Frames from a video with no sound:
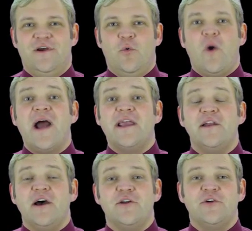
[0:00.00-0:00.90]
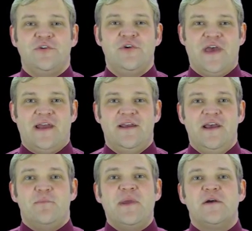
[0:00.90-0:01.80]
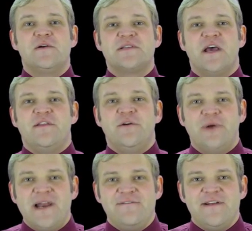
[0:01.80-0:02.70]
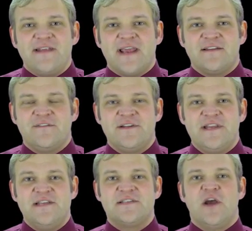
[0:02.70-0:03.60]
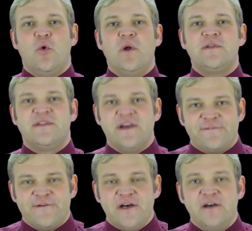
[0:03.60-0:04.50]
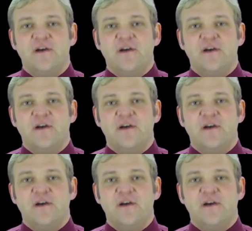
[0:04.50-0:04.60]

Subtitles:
Why can I not do that? Because the relevant activities will differ